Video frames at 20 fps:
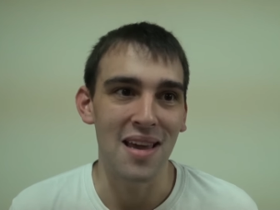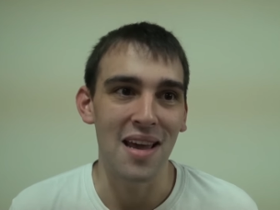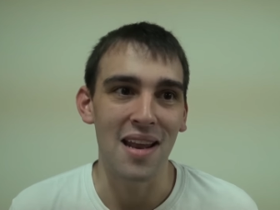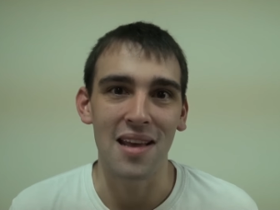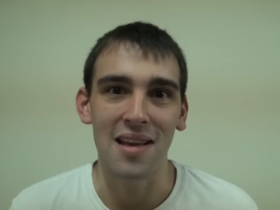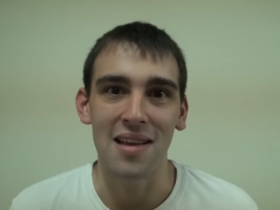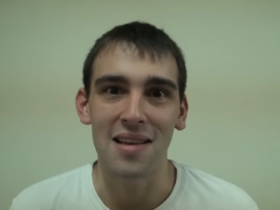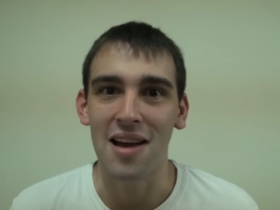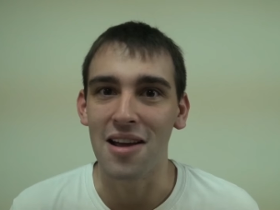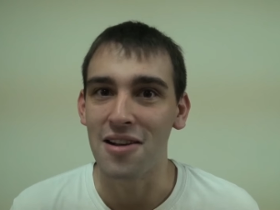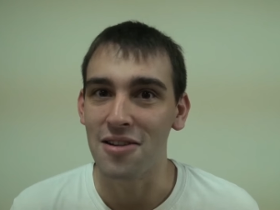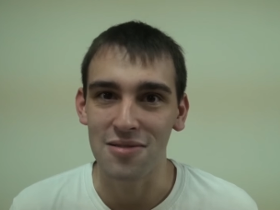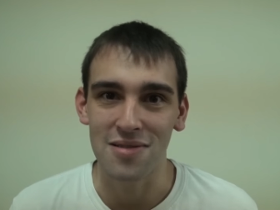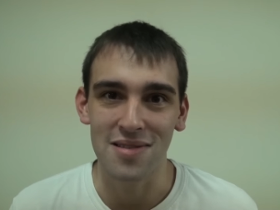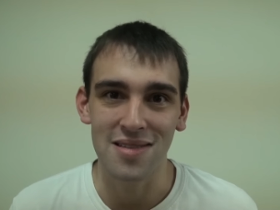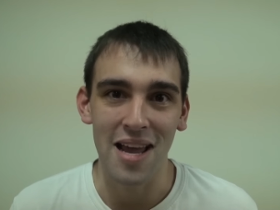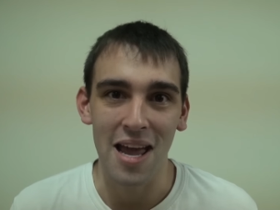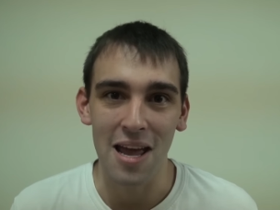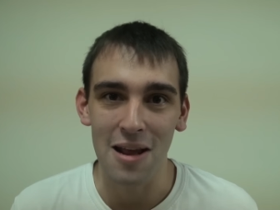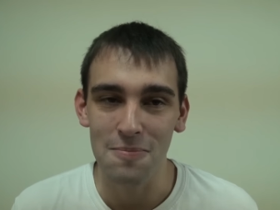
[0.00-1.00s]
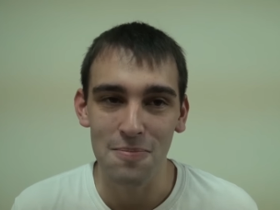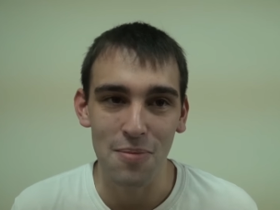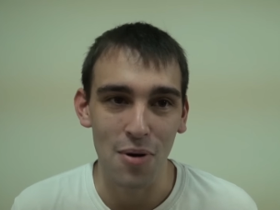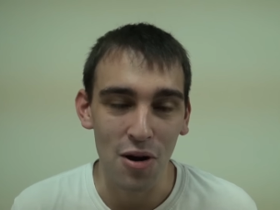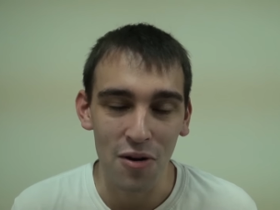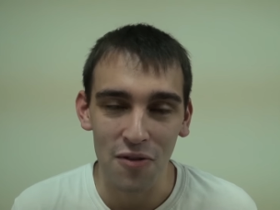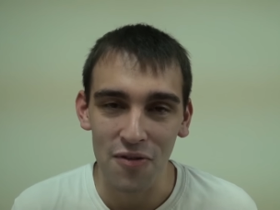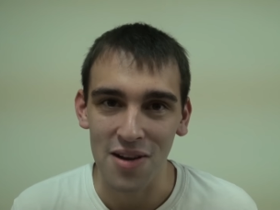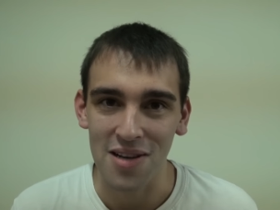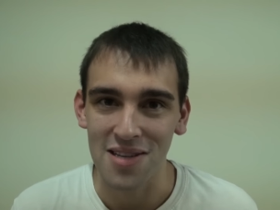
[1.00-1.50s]
getting under 10
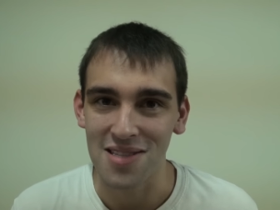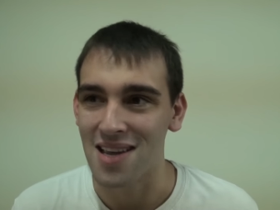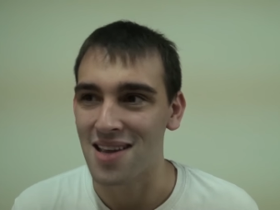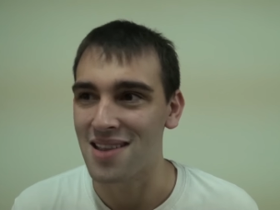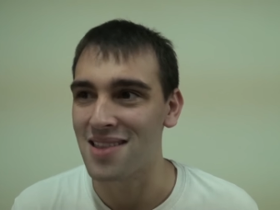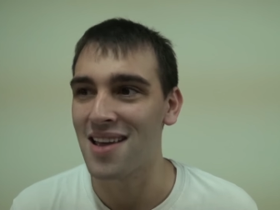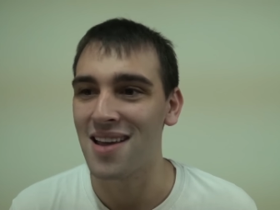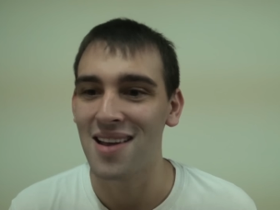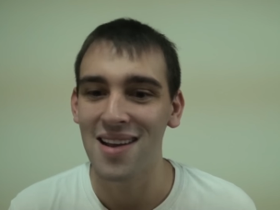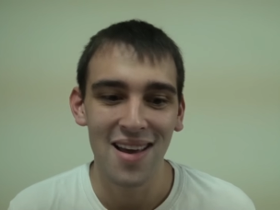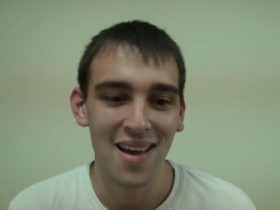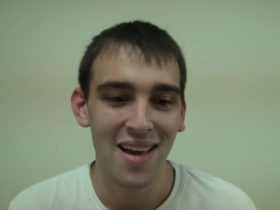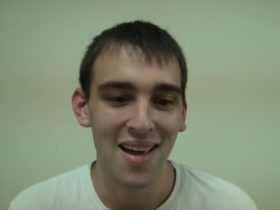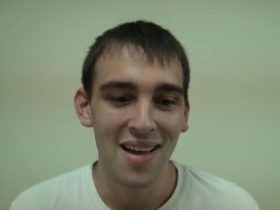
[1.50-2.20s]
perfects on that